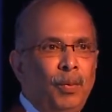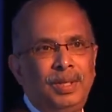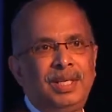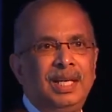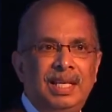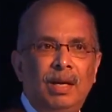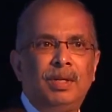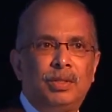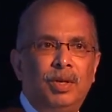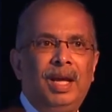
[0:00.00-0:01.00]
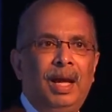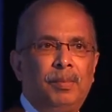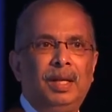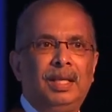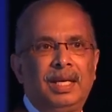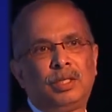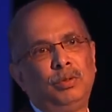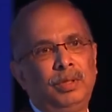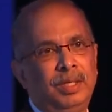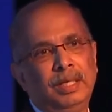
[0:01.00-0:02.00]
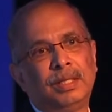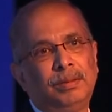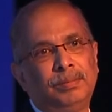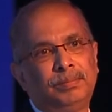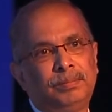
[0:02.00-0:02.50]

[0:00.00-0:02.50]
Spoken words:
which I doubt is going to happen in the next 2-3 years.